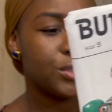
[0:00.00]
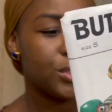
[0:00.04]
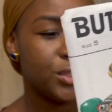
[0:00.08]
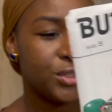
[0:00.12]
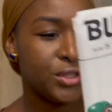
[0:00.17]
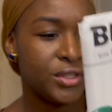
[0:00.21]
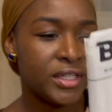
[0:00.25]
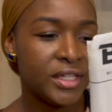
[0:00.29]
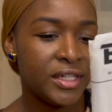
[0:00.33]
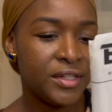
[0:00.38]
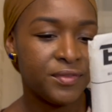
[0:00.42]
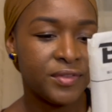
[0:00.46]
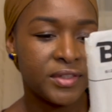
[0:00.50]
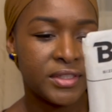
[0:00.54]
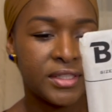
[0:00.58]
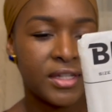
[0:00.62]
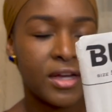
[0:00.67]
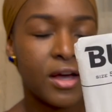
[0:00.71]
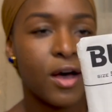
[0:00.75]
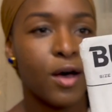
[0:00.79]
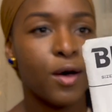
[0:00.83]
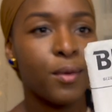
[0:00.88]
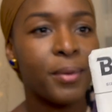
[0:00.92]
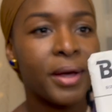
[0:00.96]
You can even
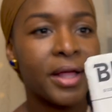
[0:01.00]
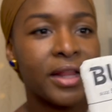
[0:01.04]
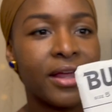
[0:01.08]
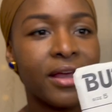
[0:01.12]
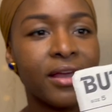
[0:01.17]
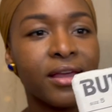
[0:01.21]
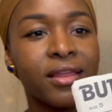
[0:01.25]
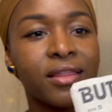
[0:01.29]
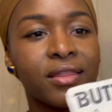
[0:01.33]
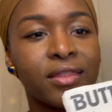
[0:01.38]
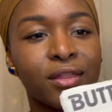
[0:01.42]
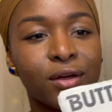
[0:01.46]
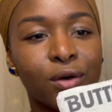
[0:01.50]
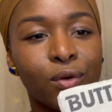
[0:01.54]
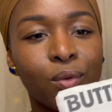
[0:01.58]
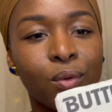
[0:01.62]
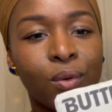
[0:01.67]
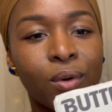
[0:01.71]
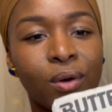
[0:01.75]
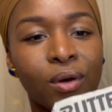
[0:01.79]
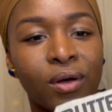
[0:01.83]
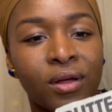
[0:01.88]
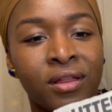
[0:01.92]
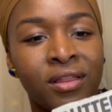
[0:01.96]
tell by like
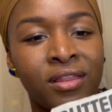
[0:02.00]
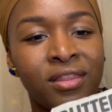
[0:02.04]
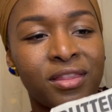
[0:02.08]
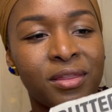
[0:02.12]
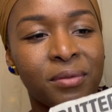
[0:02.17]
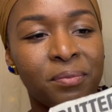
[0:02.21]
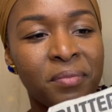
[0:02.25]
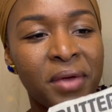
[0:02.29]
the